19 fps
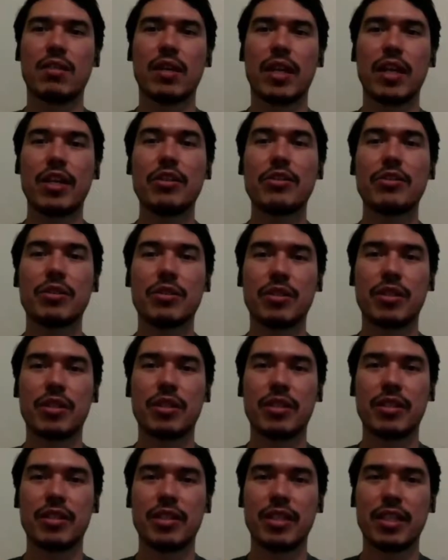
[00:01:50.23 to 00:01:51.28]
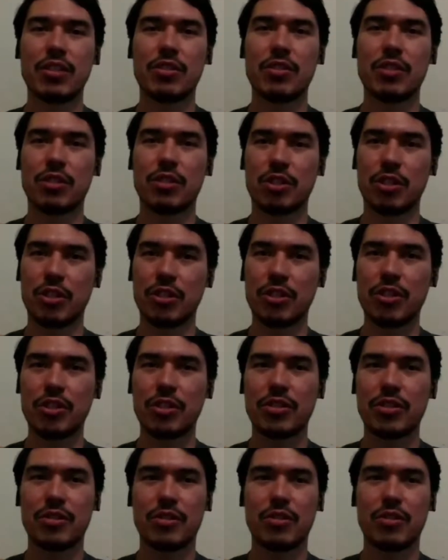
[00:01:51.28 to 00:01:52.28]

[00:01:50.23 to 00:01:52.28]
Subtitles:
entered into the church.